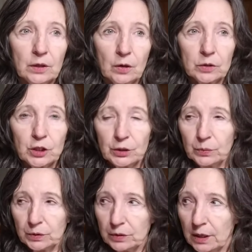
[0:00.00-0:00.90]
You know, she
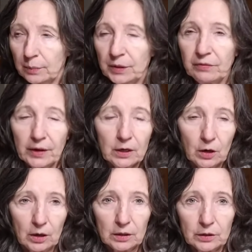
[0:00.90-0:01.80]
will come if I
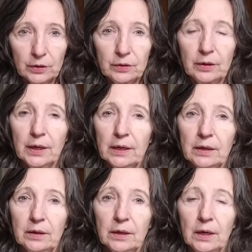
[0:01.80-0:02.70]
call her
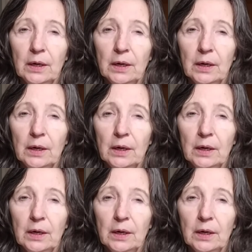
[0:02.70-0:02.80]
and,